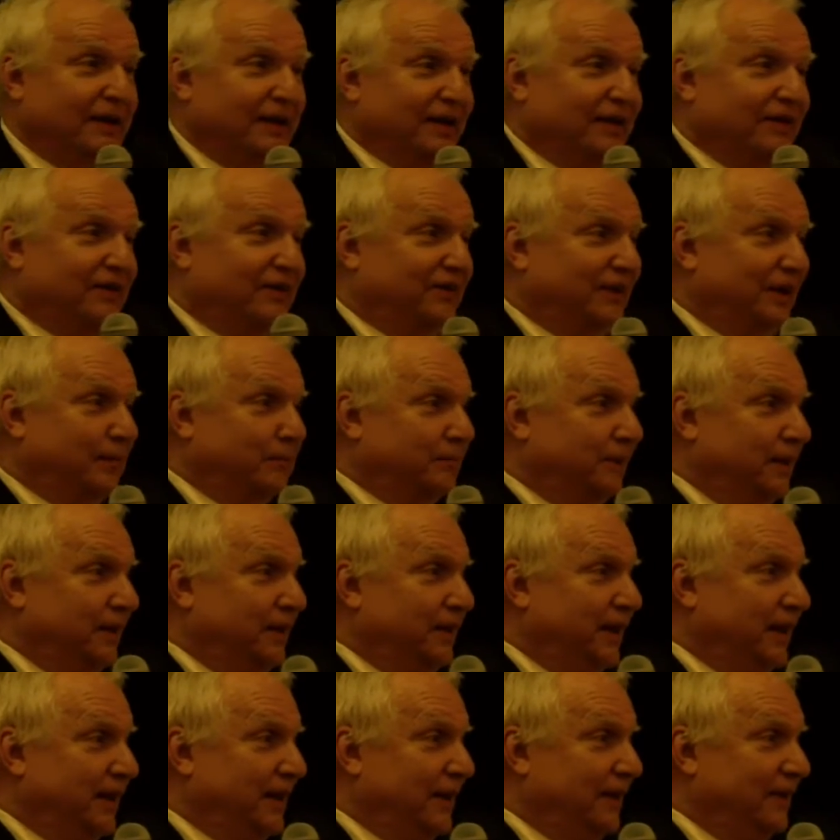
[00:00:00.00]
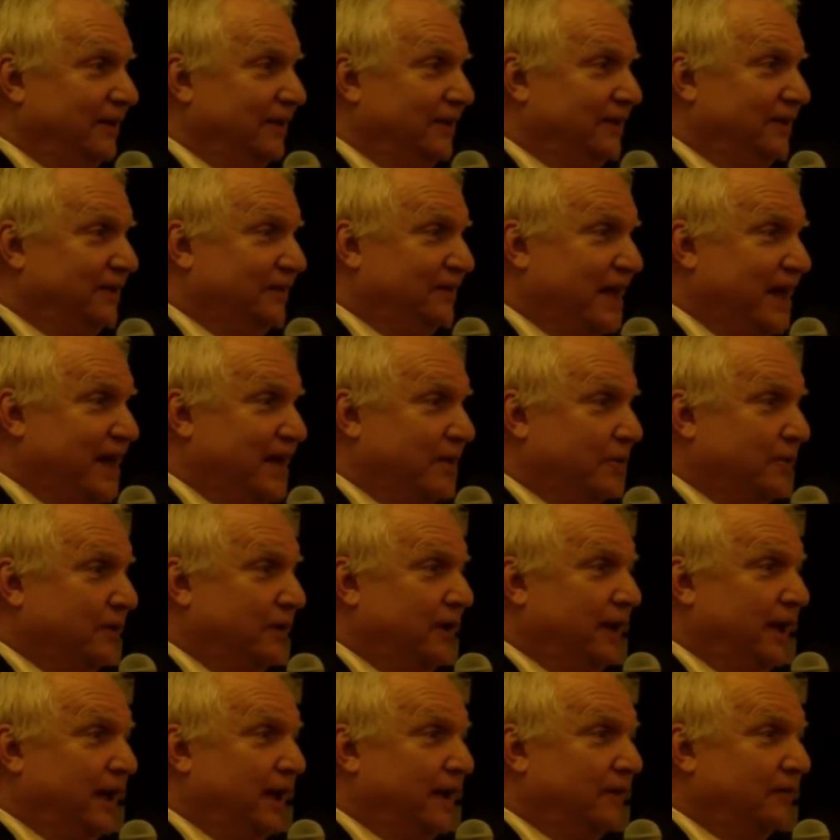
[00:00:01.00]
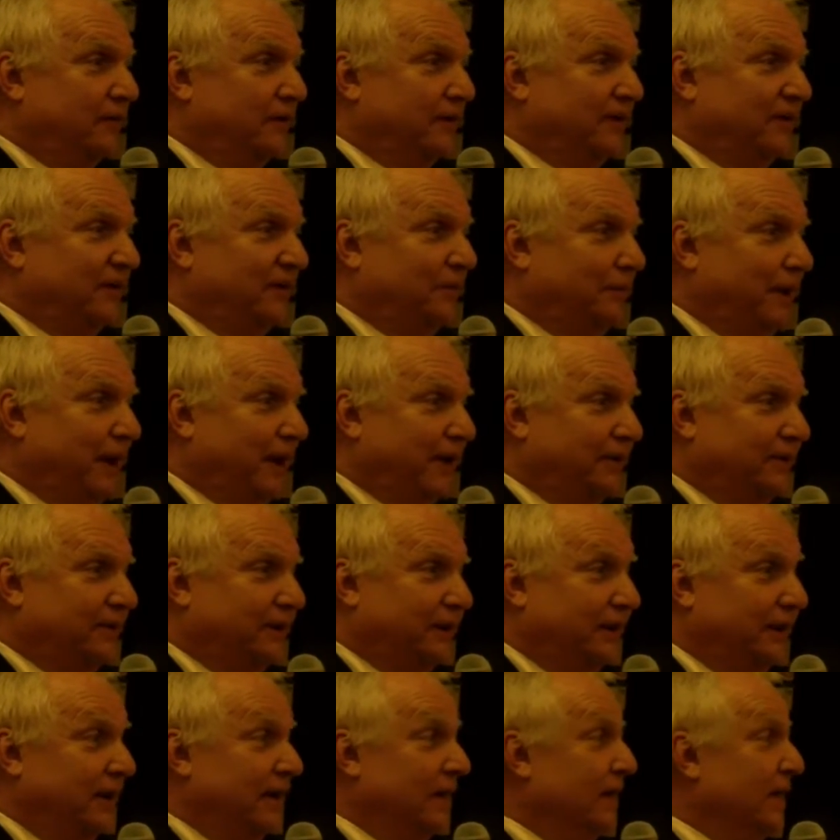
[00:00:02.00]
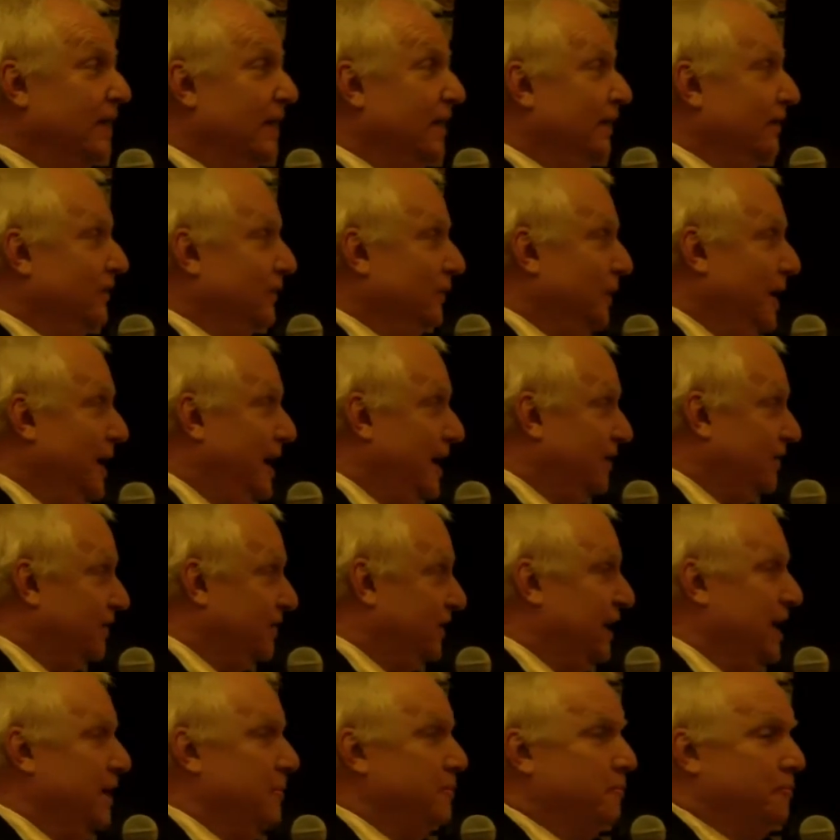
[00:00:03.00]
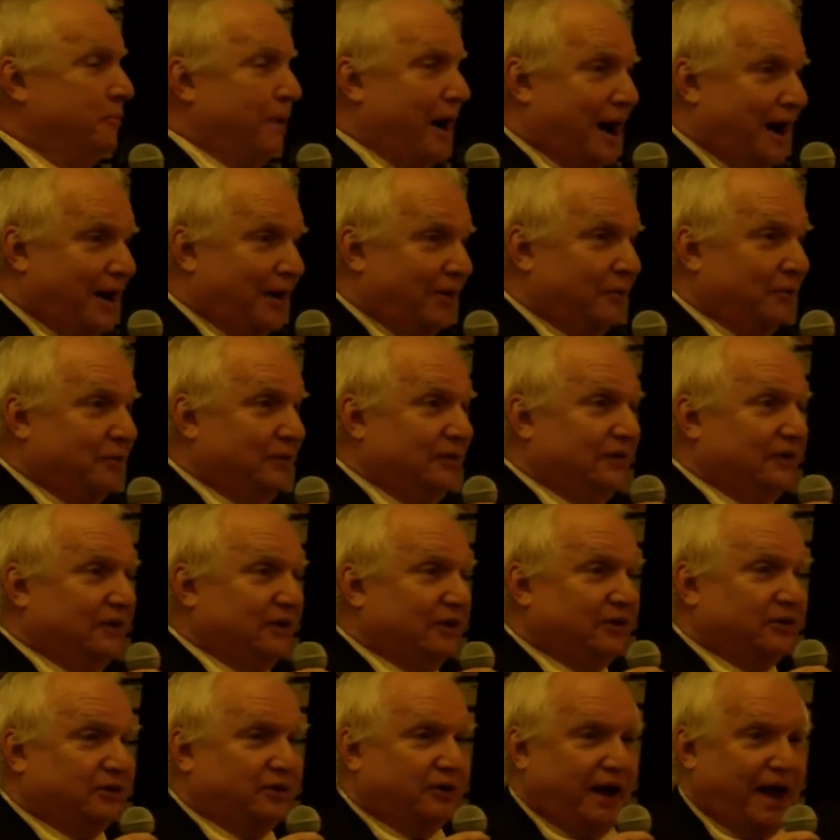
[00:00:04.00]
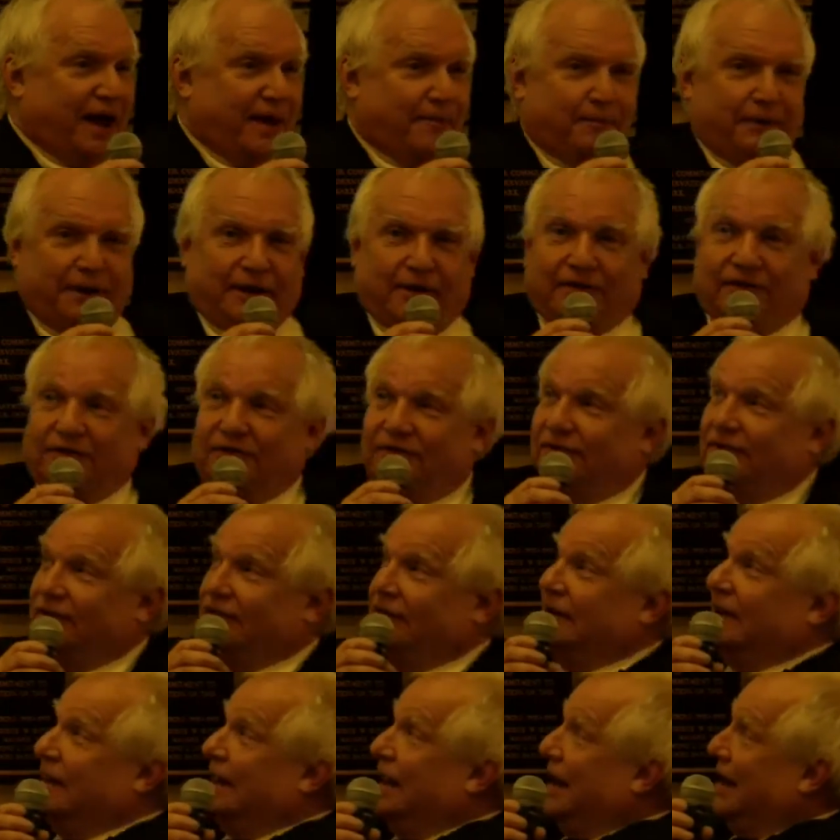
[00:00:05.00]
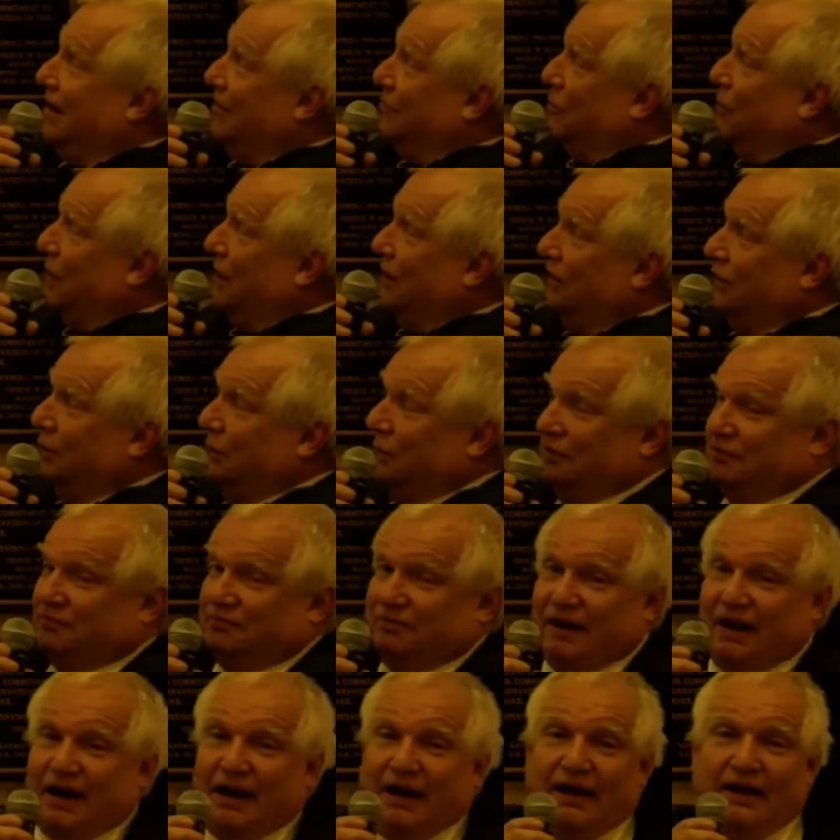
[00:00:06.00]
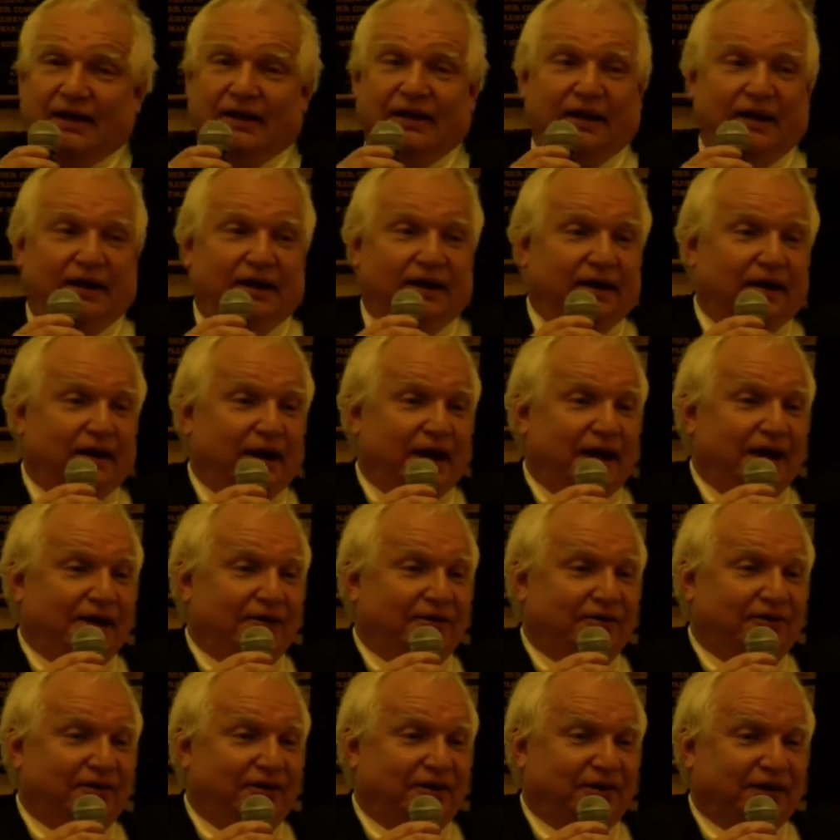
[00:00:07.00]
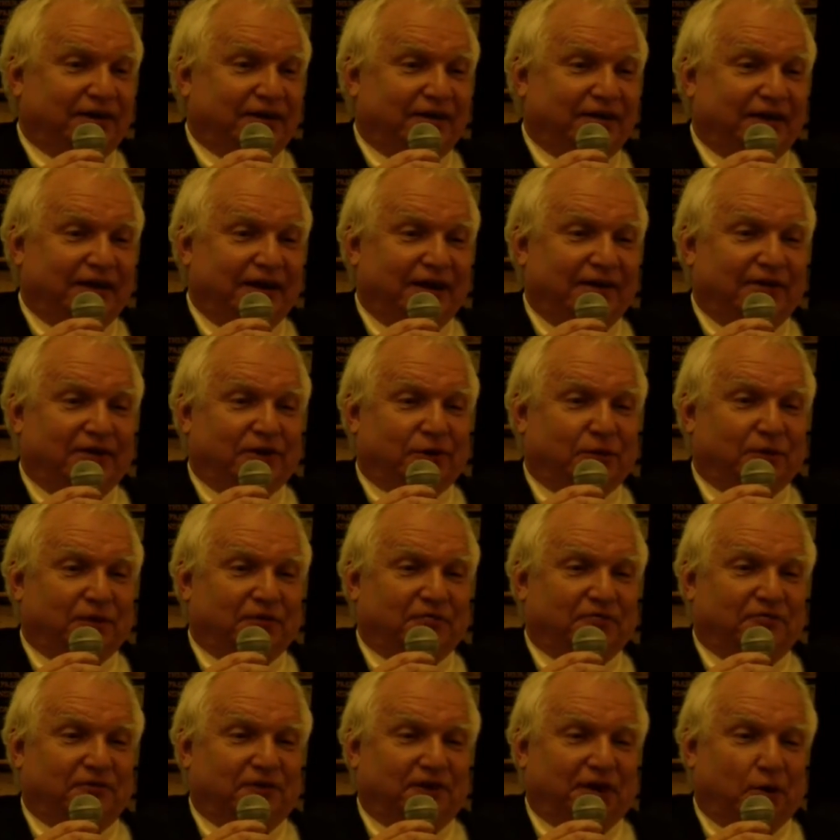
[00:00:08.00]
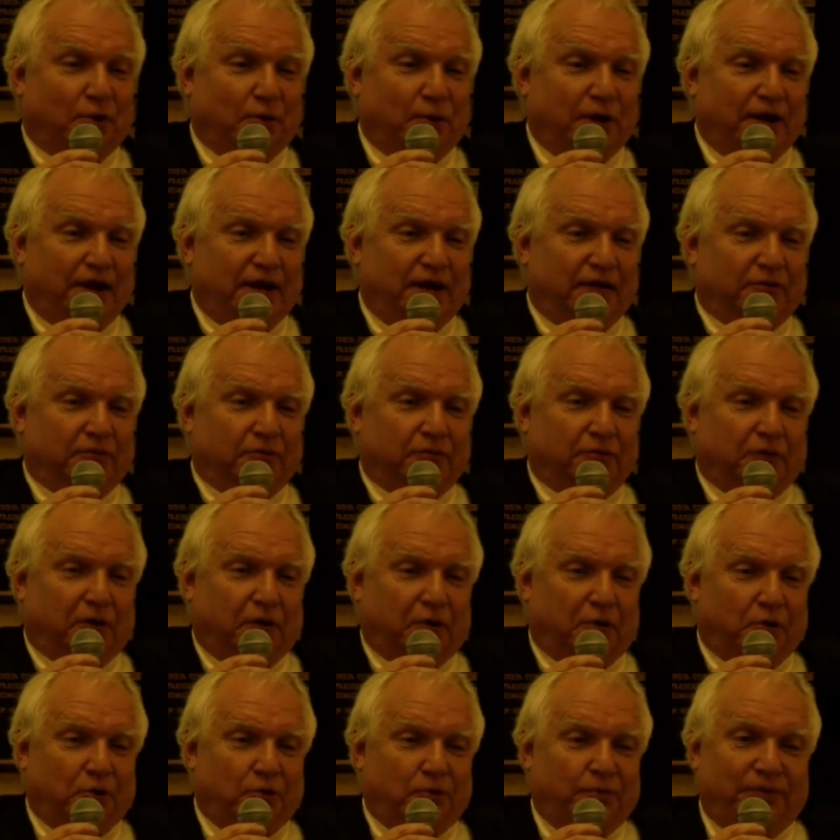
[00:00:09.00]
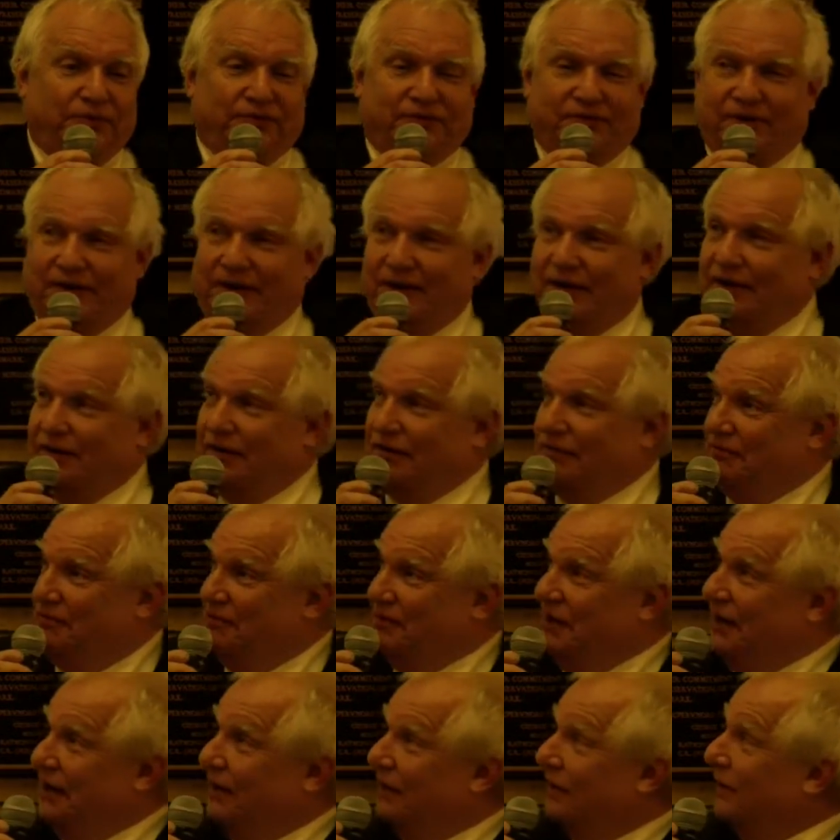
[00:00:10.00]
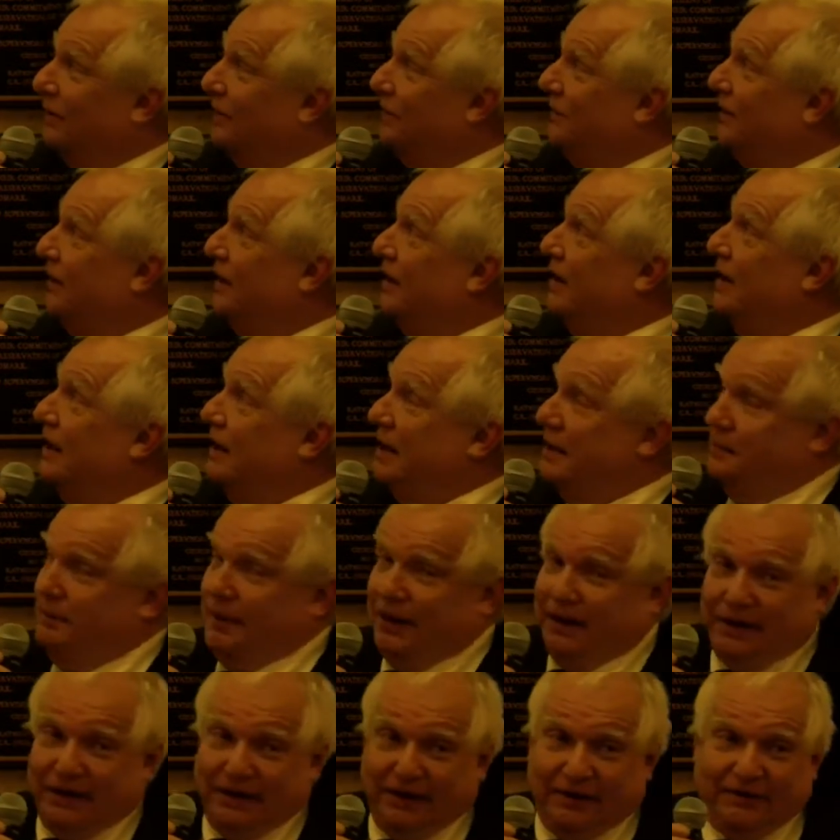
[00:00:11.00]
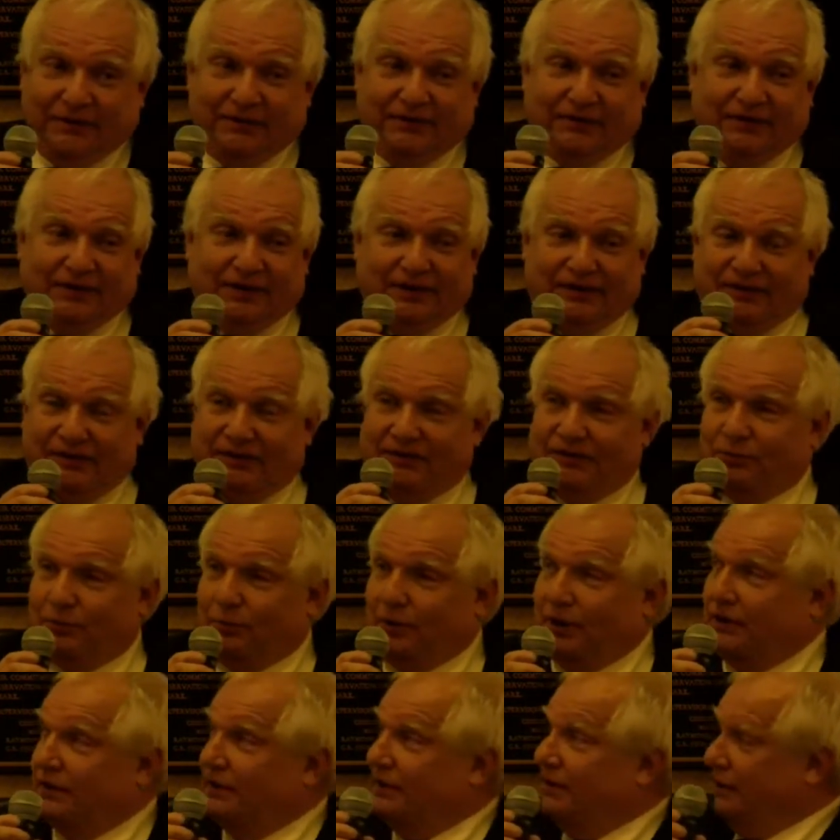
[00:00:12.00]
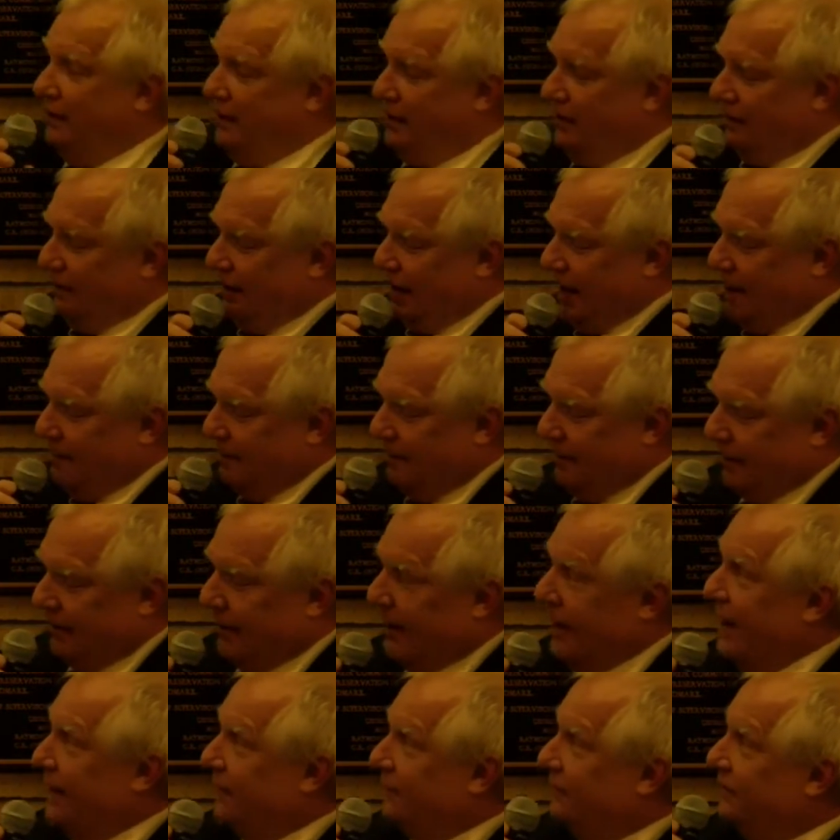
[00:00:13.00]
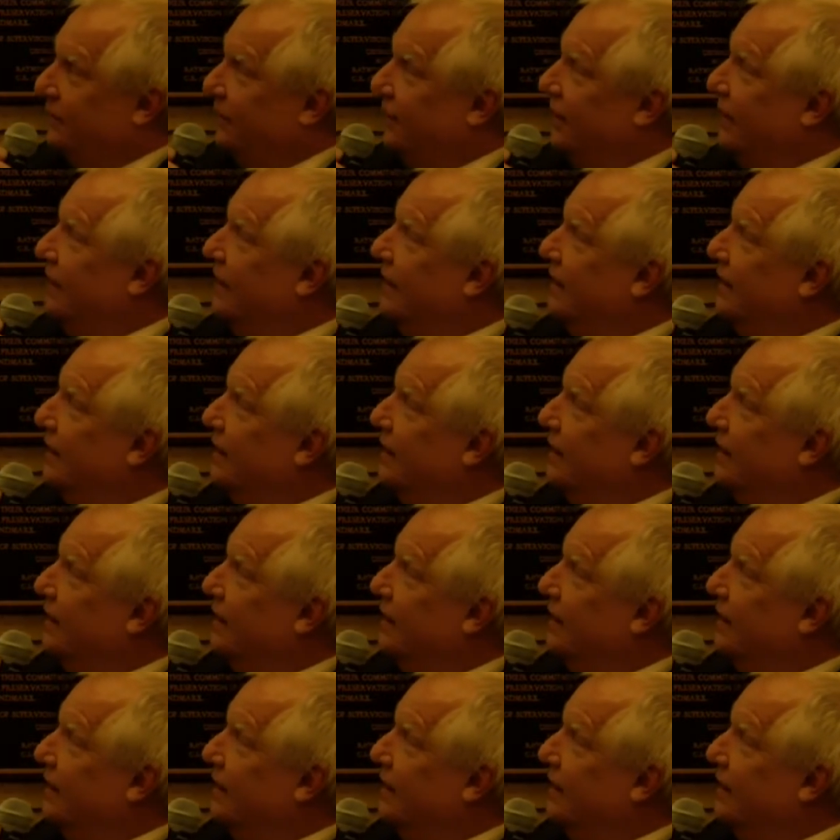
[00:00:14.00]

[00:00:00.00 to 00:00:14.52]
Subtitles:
is something that is sacred and respected, so actually borrows the trappings of what you would find in an ancient cathedral with flowing robes and figures, because this is what the topic actually